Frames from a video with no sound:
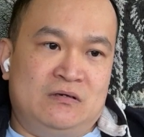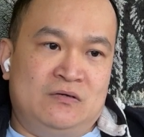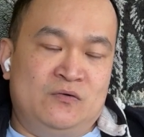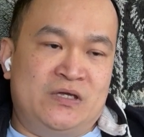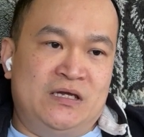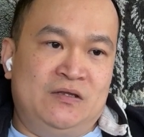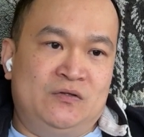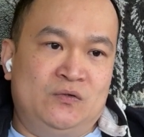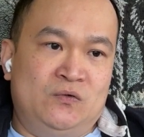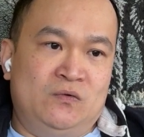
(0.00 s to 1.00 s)
looking
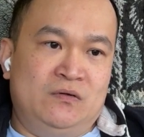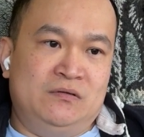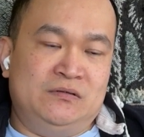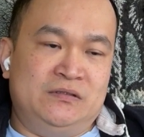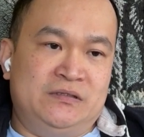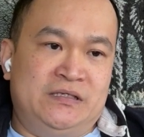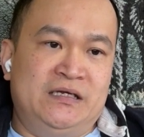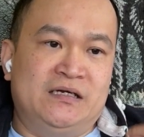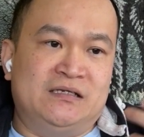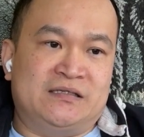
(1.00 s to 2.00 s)
into
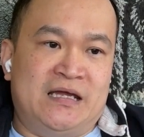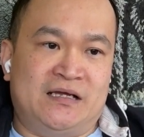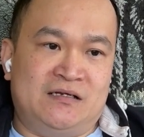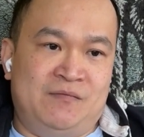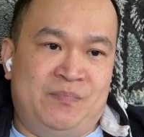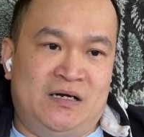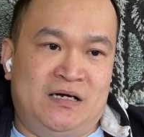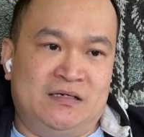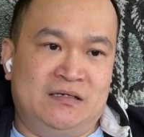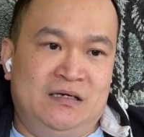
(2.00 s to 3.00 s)
tear the tech
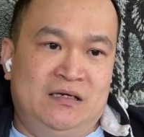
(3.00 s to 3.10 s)
apart,